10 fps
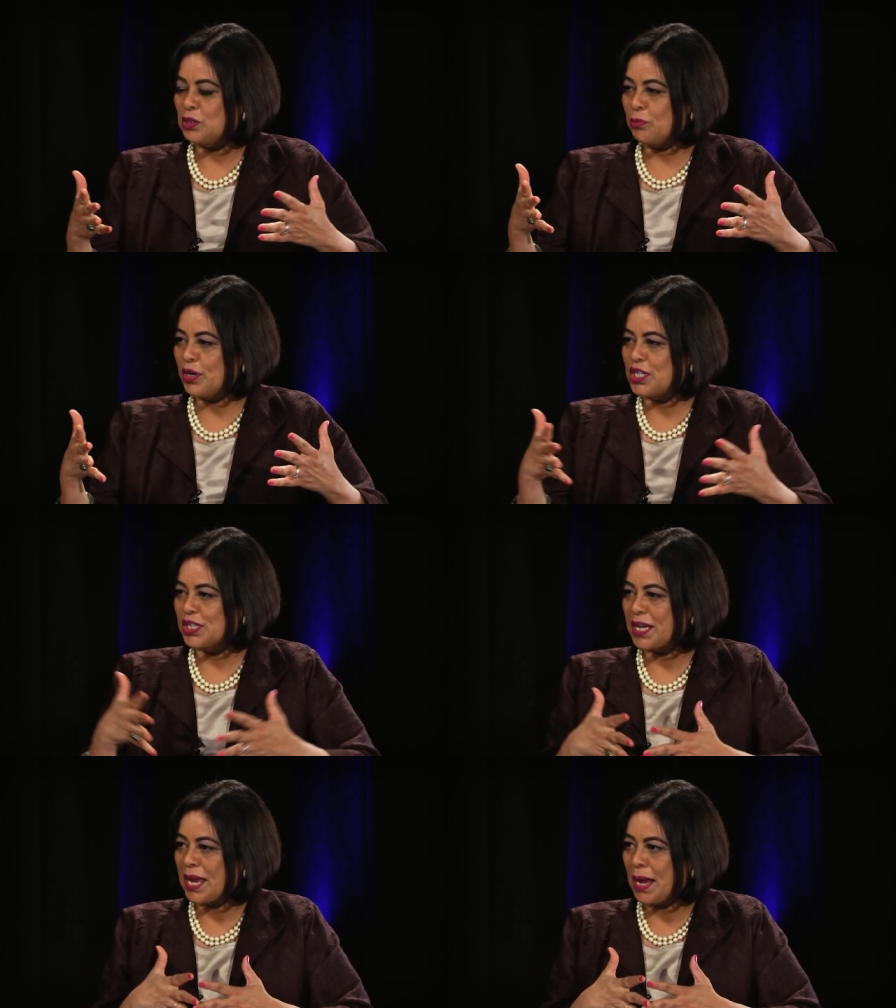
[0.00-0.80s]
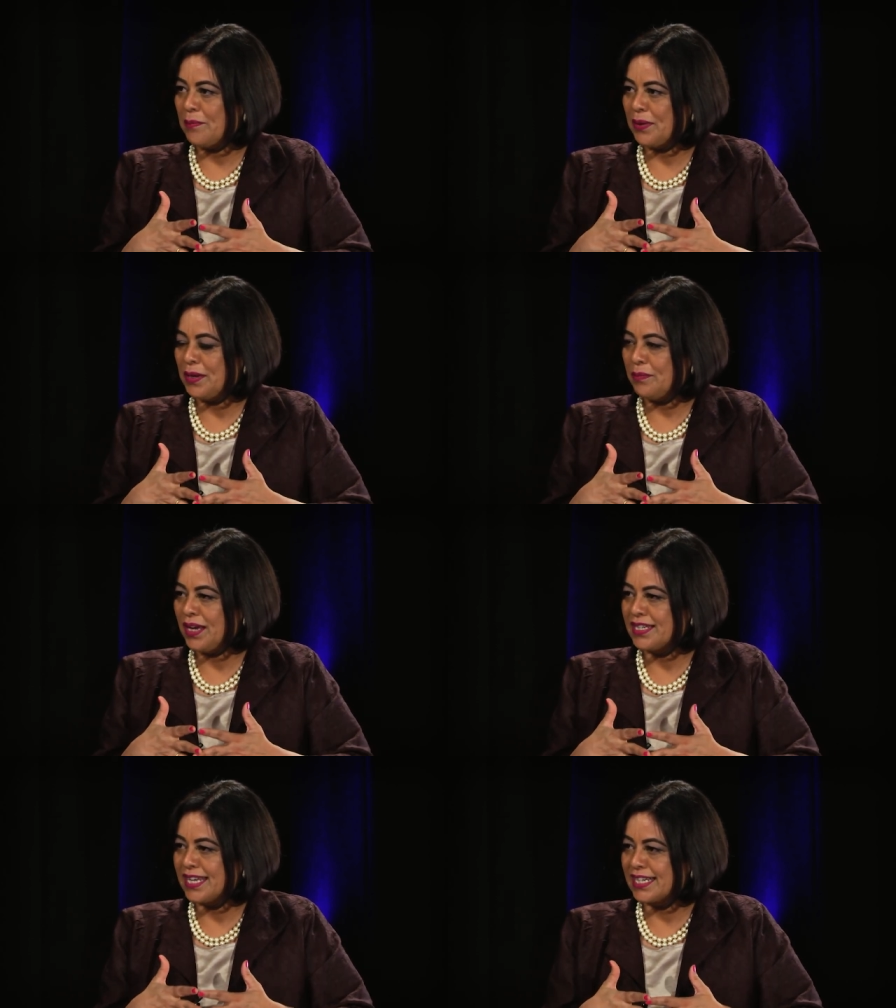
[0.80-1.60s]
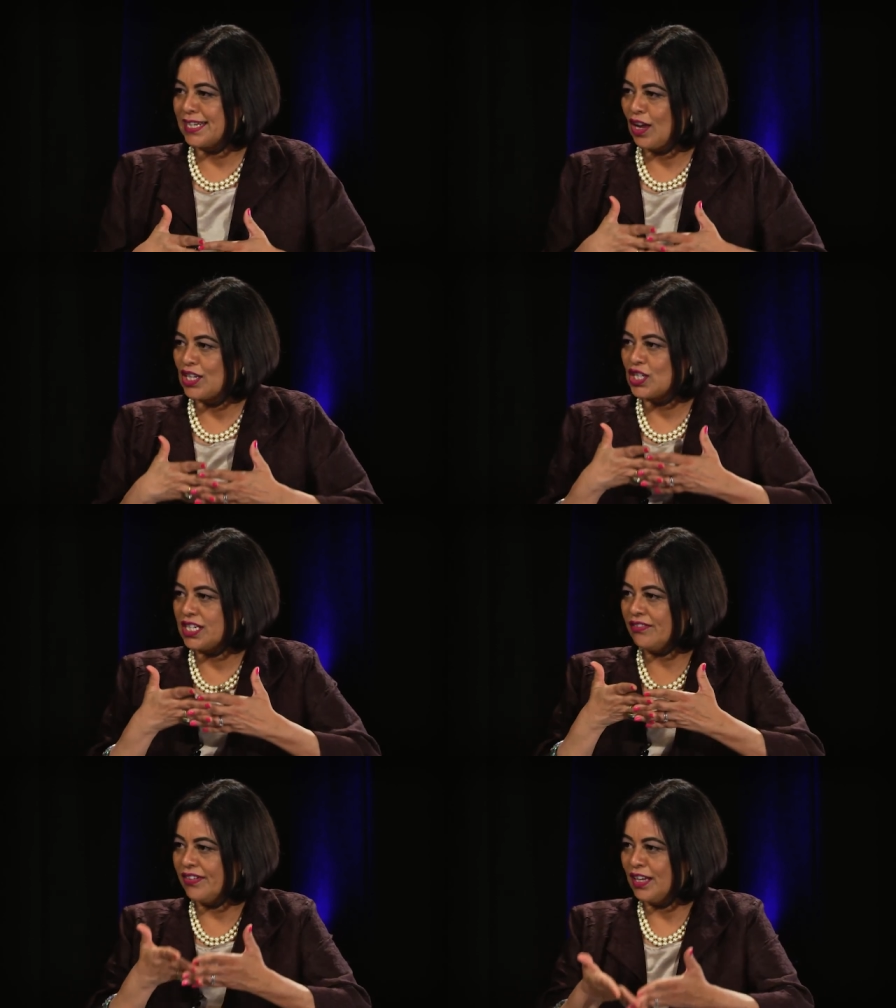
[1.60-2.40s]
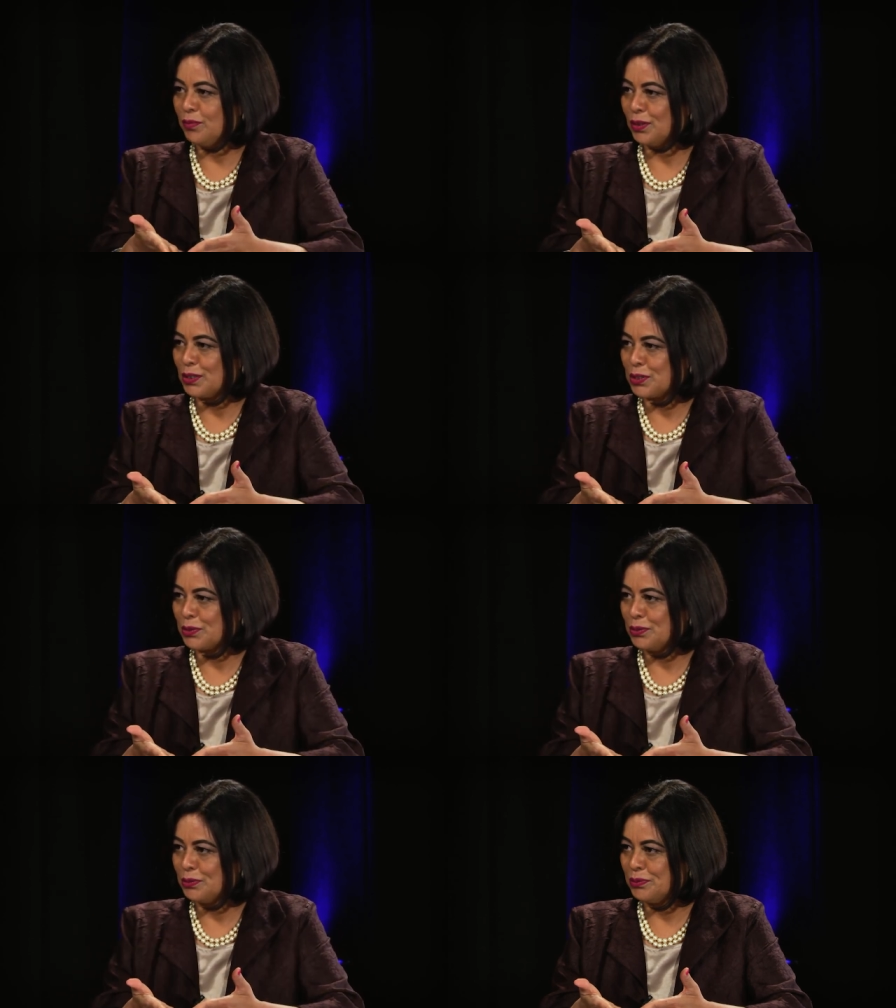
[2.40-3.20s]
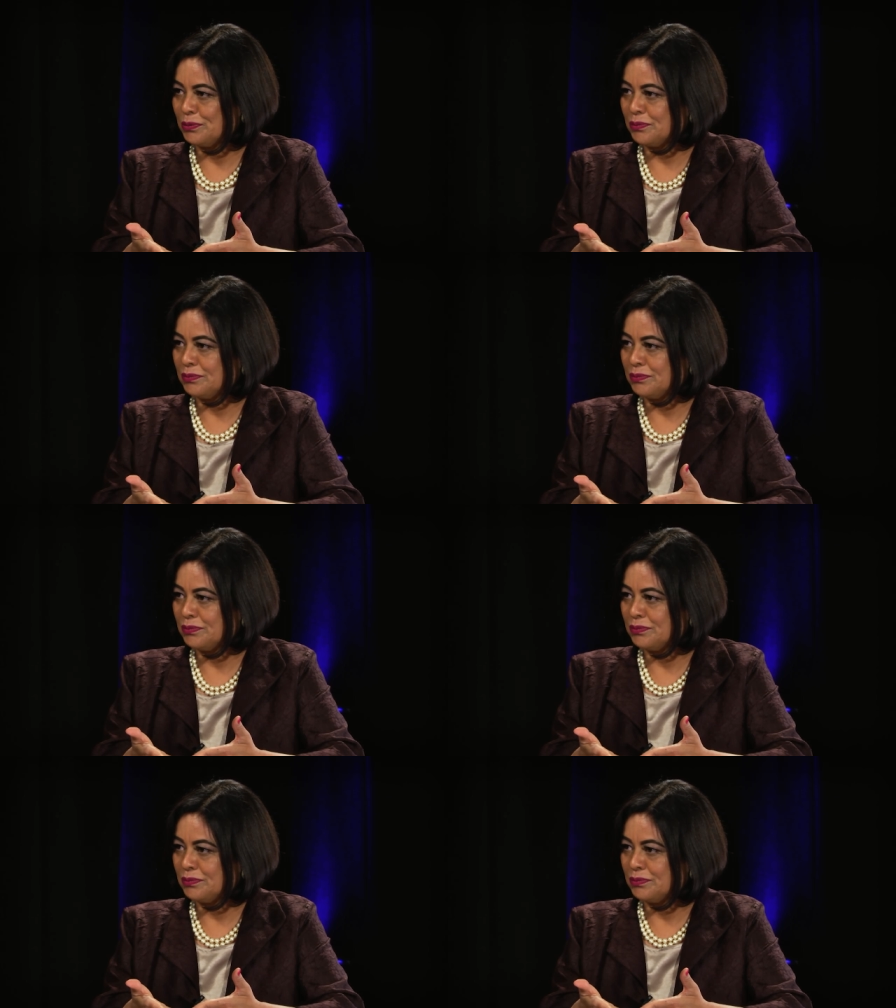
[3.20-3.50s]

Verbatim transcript: to bridge the gap and make technology available to